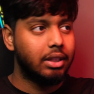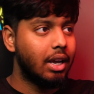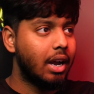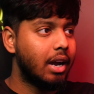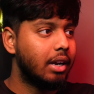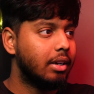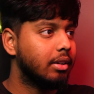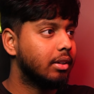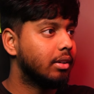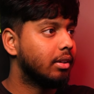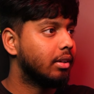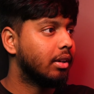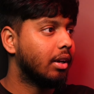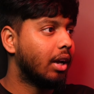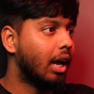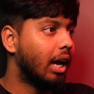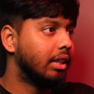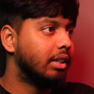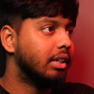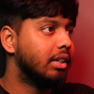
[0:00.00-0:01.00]
that,
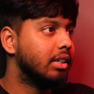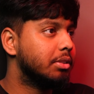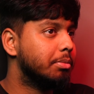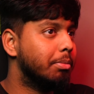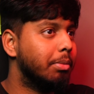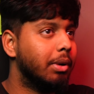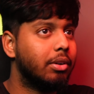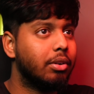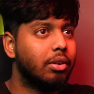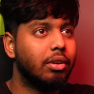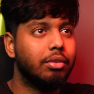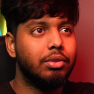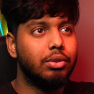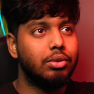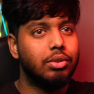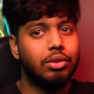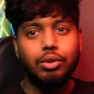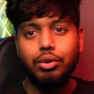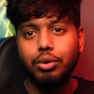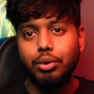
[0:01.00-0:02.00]
I think it's better off you
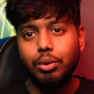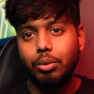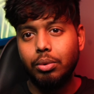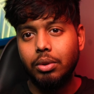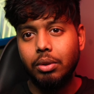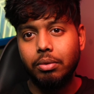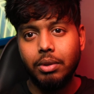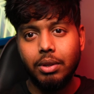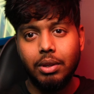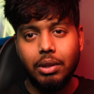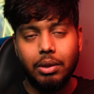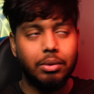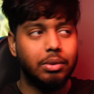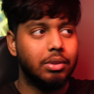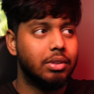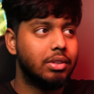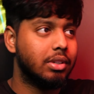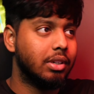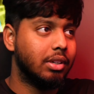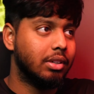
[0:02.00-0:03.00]
just shoot the video
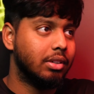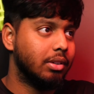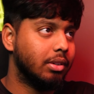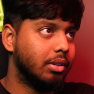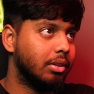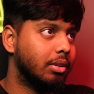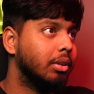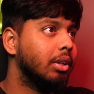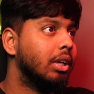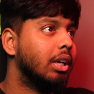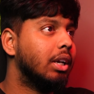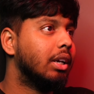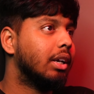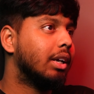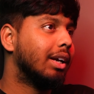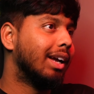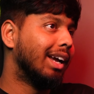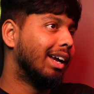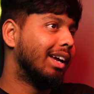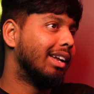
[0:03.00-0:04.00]
instead.
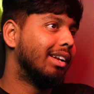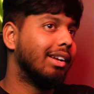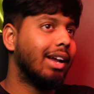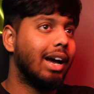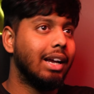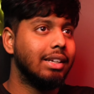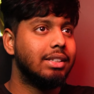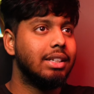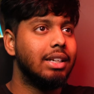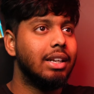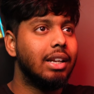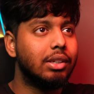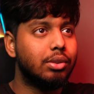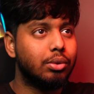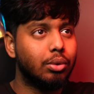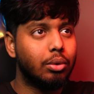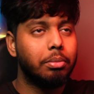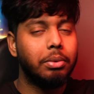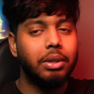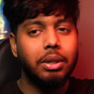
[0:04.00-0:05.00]
And I see like
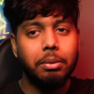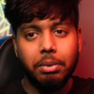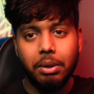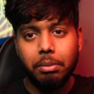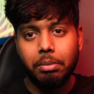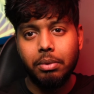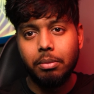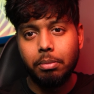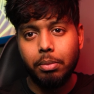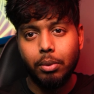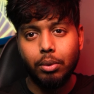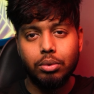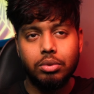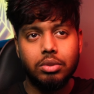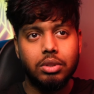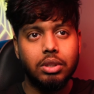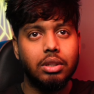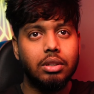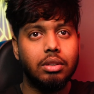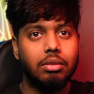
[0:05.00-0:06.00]
so many people
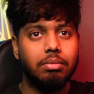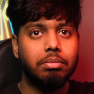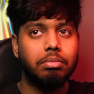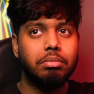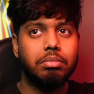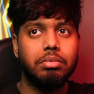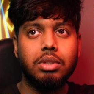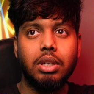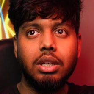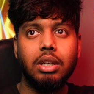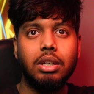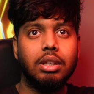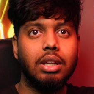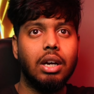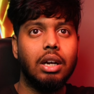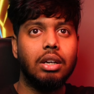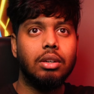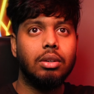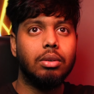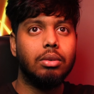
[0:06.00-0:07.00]
posting saying
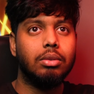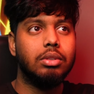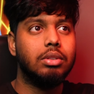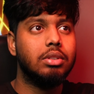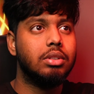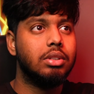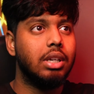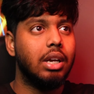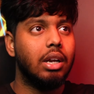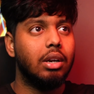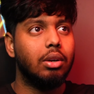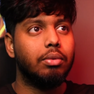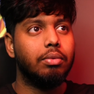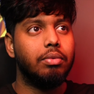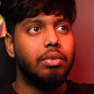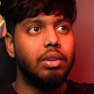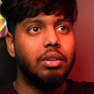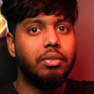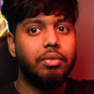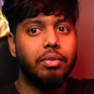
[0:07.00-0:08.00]
that this is the end of
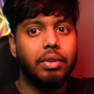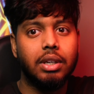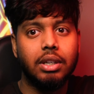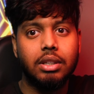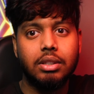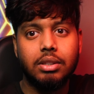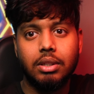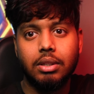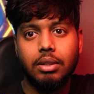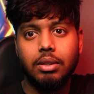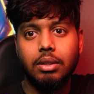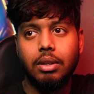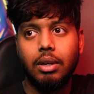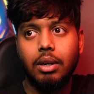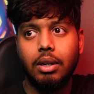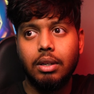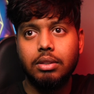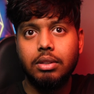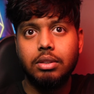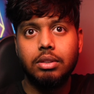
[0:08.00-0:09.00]
VFX, and
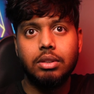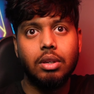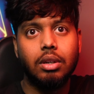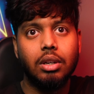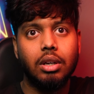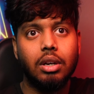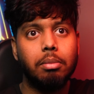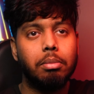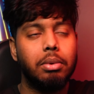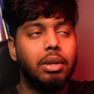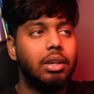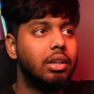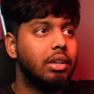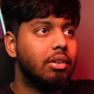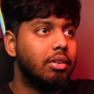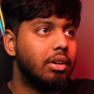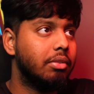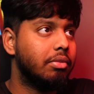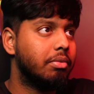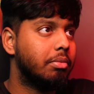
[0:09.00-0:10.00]
this is gonna
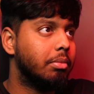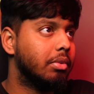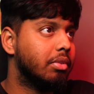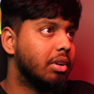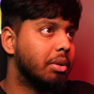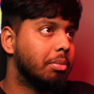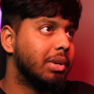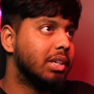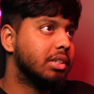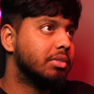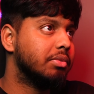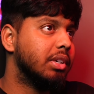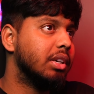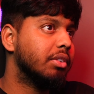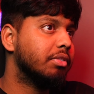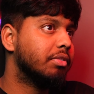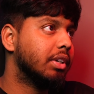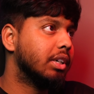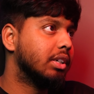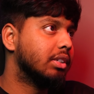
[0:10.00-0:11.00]
completely replace
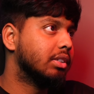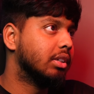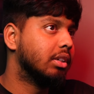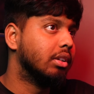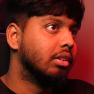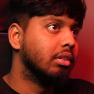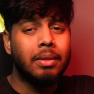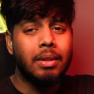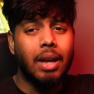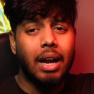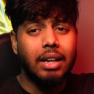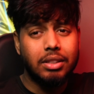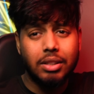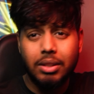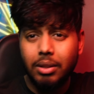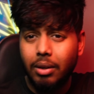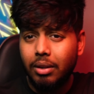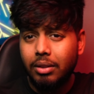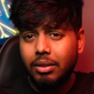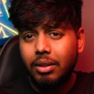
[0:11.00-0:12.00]
VFX, and it's
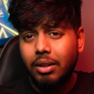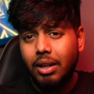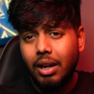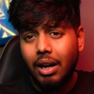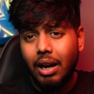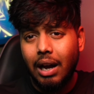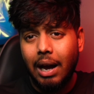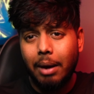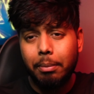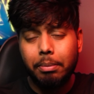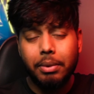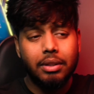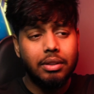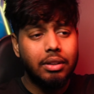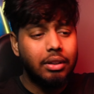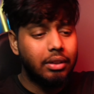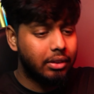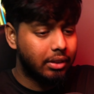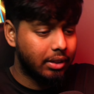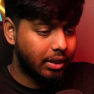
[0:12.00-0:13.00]
not gonna
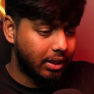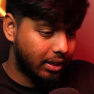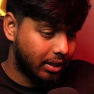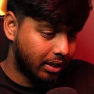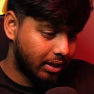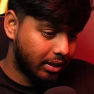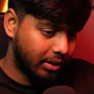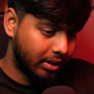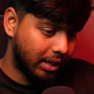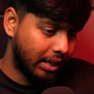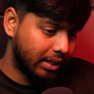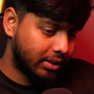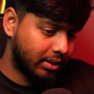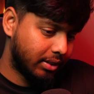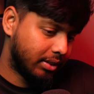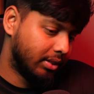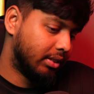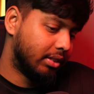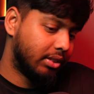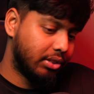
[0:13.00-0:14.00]
happen.
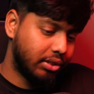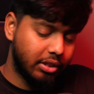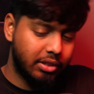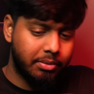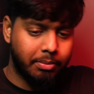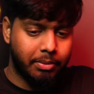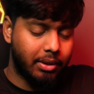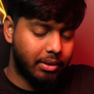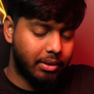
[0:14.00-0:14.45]
It's just